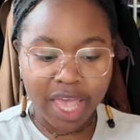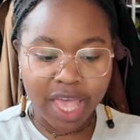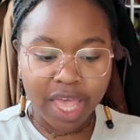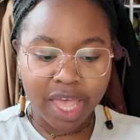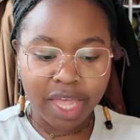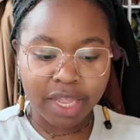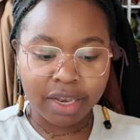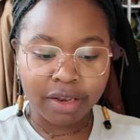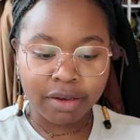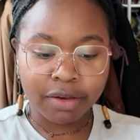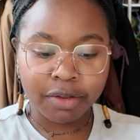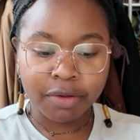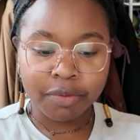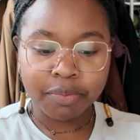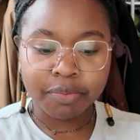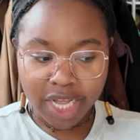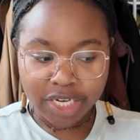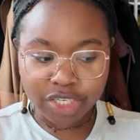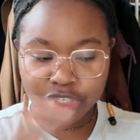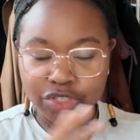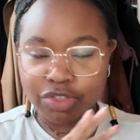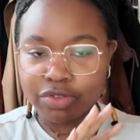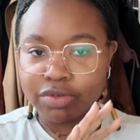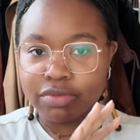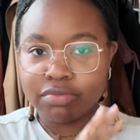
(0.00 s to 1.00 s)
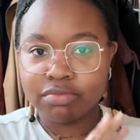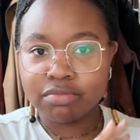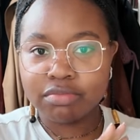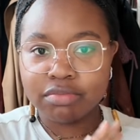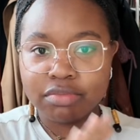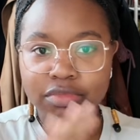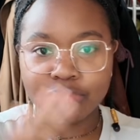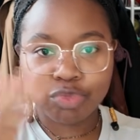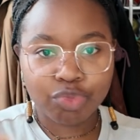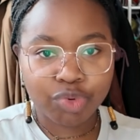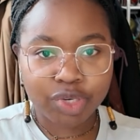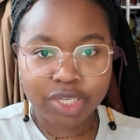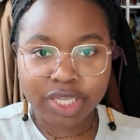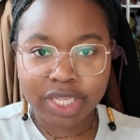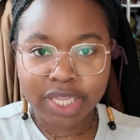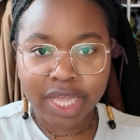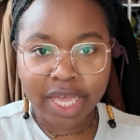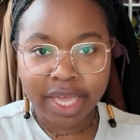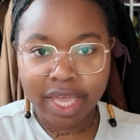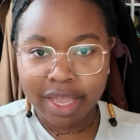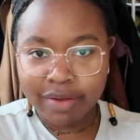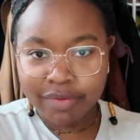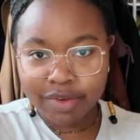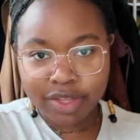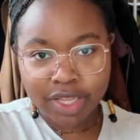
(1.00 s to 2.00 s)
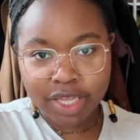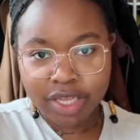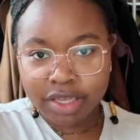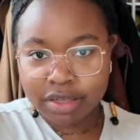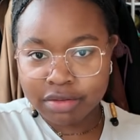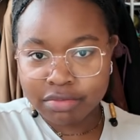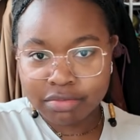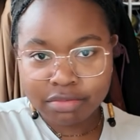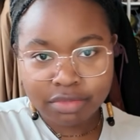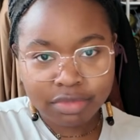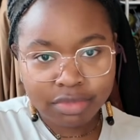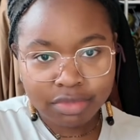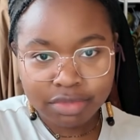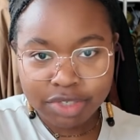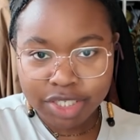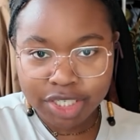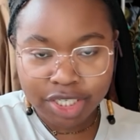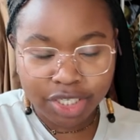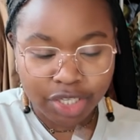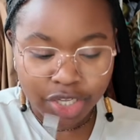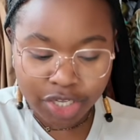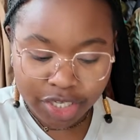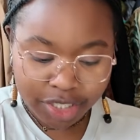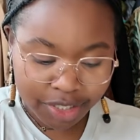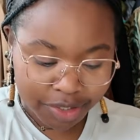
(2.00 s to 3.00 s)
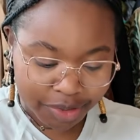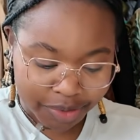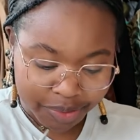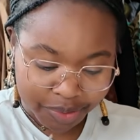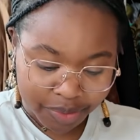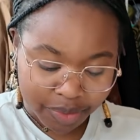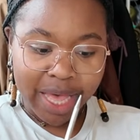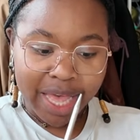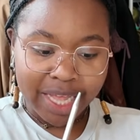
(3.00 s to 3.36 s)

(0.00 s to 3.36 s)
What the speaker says: and I just really like everything she does.